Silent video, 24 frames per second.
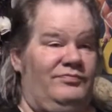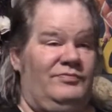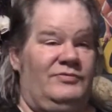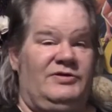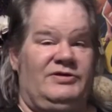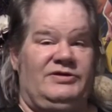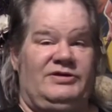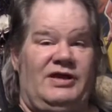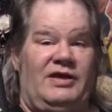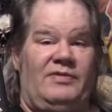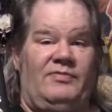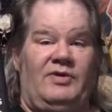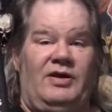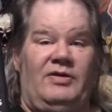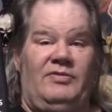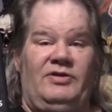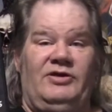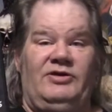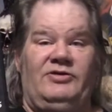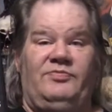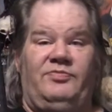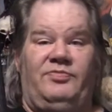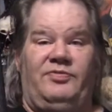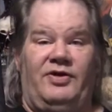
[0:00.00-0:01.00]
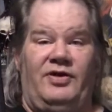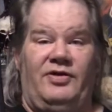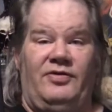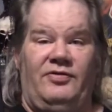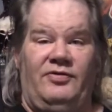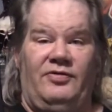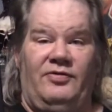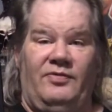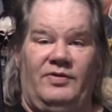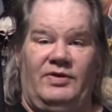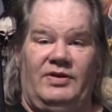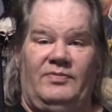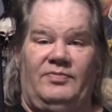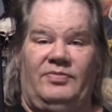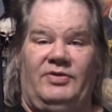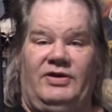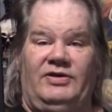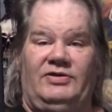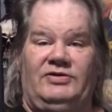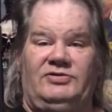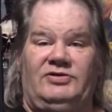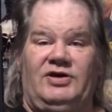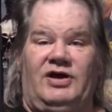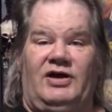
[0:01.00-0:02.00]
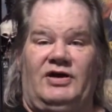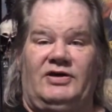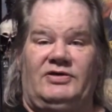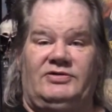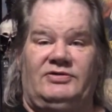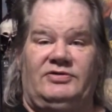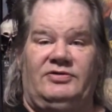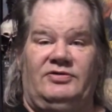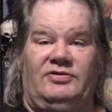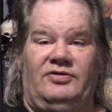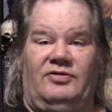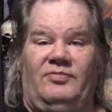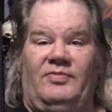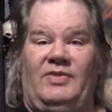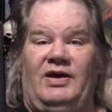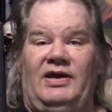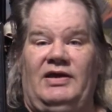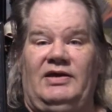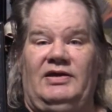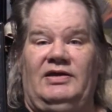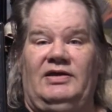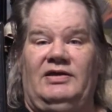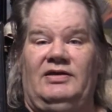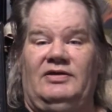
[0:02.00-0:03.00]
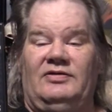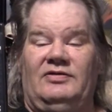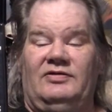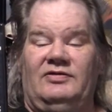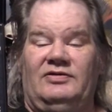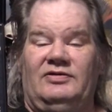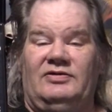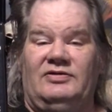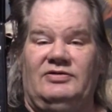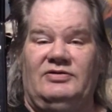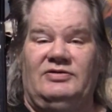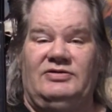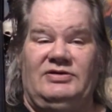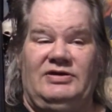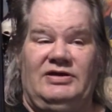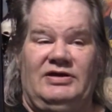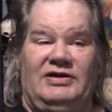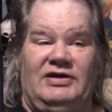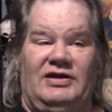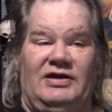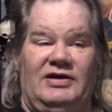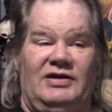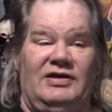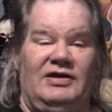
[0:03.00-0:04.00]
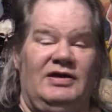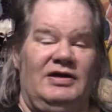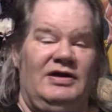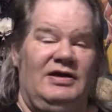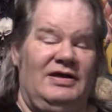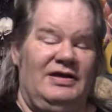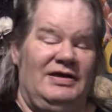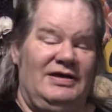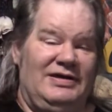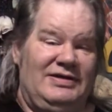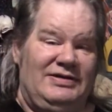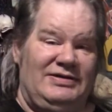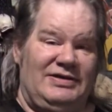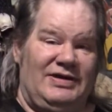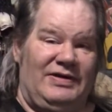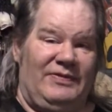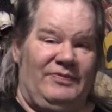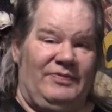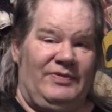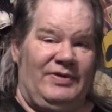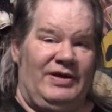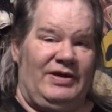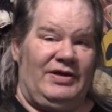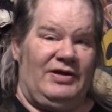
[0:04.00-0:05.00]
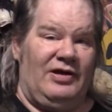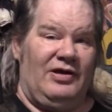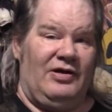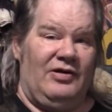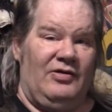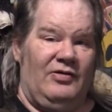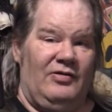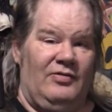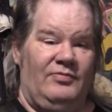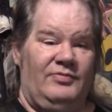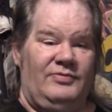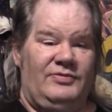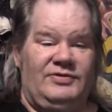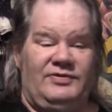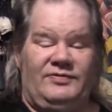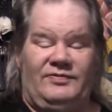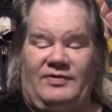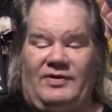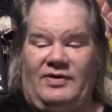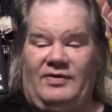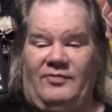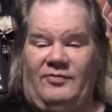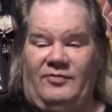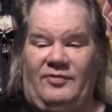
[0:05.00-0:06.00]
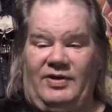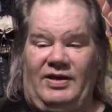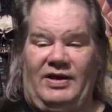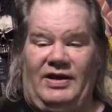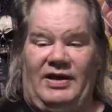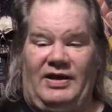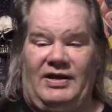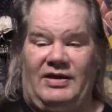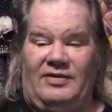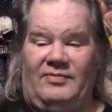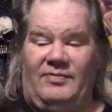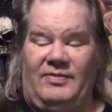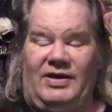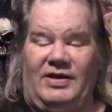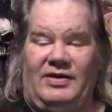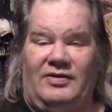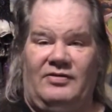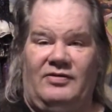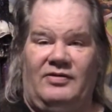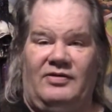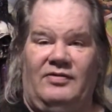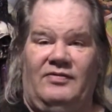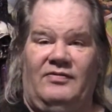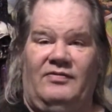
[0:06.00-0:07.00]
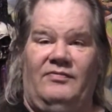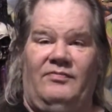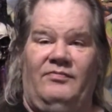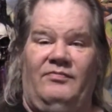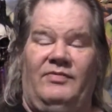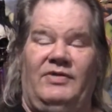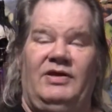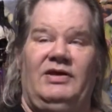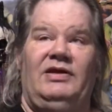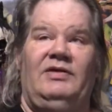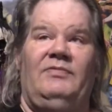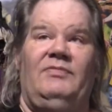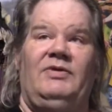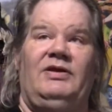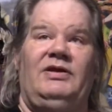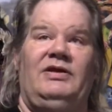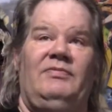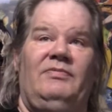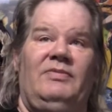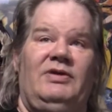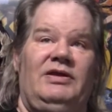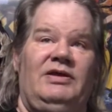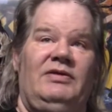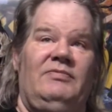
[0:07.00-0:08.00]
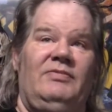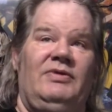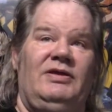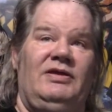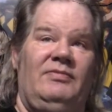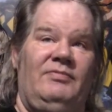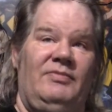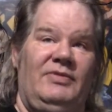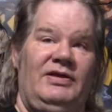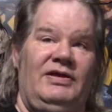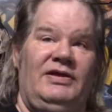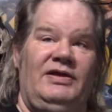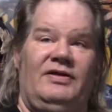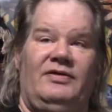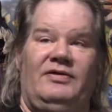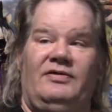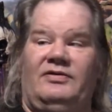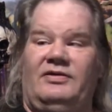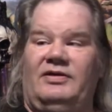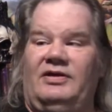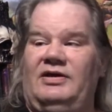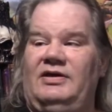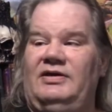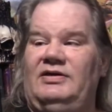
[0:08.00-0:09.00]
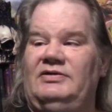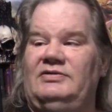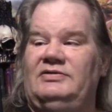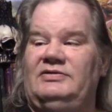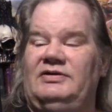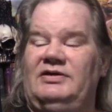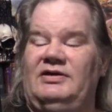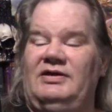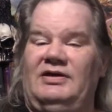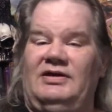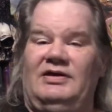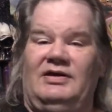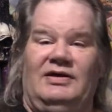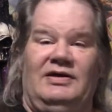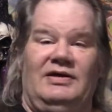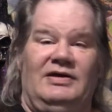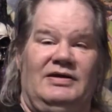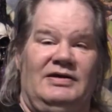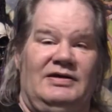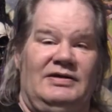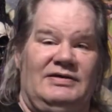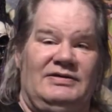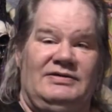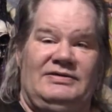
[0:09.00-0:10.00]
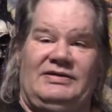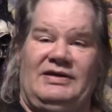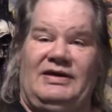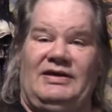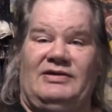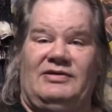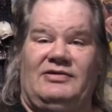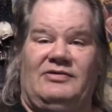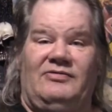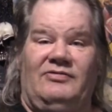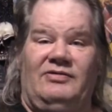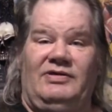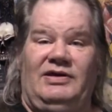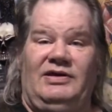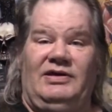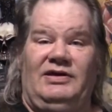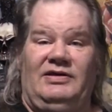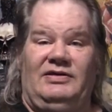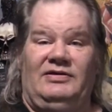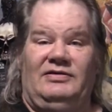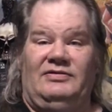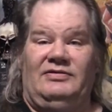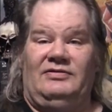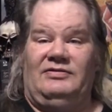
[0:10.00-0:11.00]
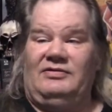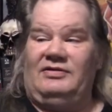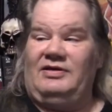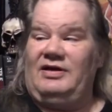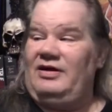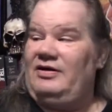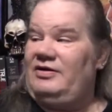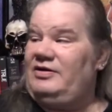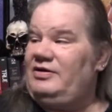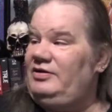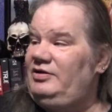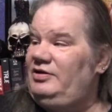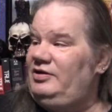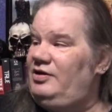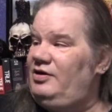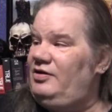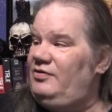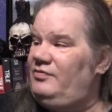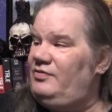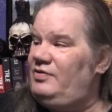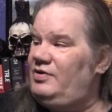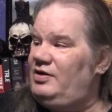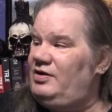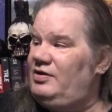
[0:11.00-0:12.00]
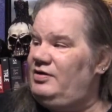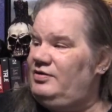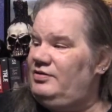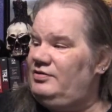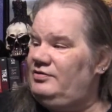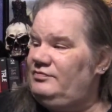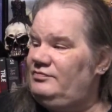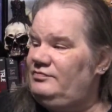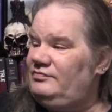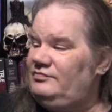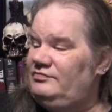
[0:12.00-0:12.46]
Sam Raimi's brother, the one that played Joxer the Mighty and Xena. Jeffrey Combs from Reanimator and many, many, many, many, many other things. Seth Green. How can you go wrong?